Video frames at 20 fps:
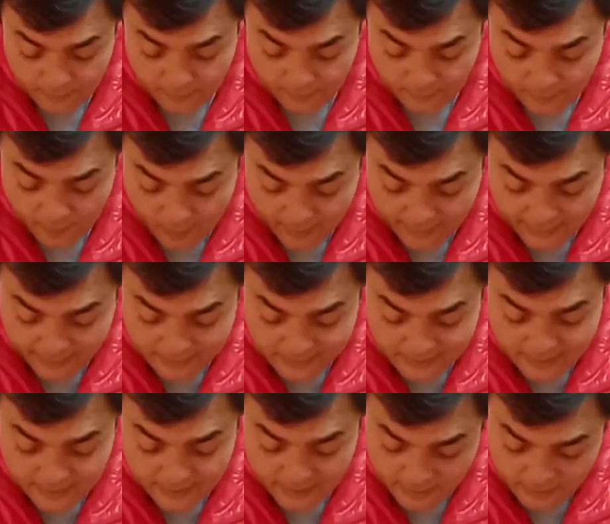
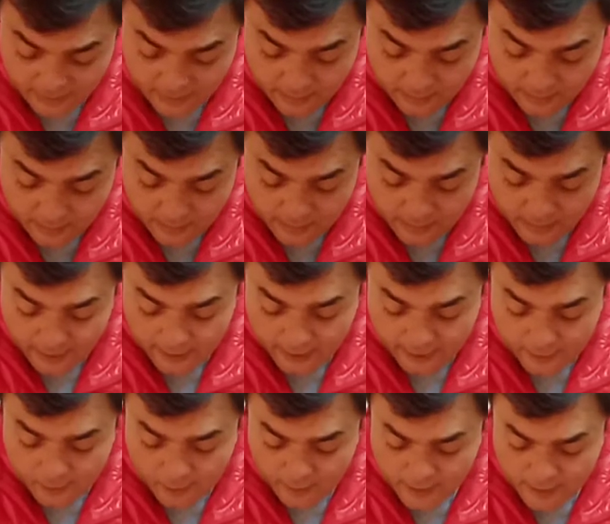Forest Year
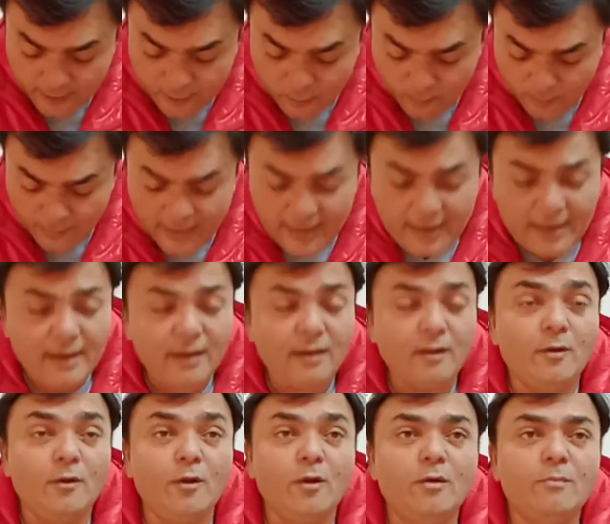in order to
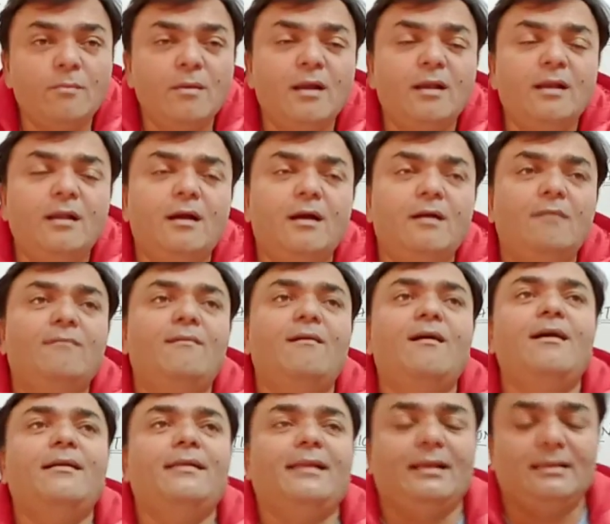bring global
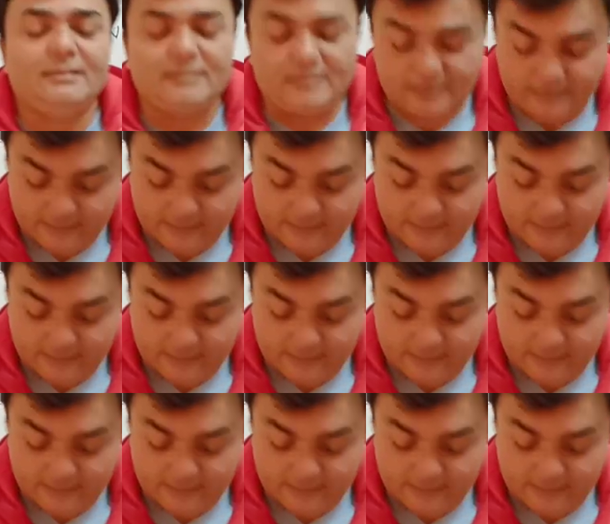awareness.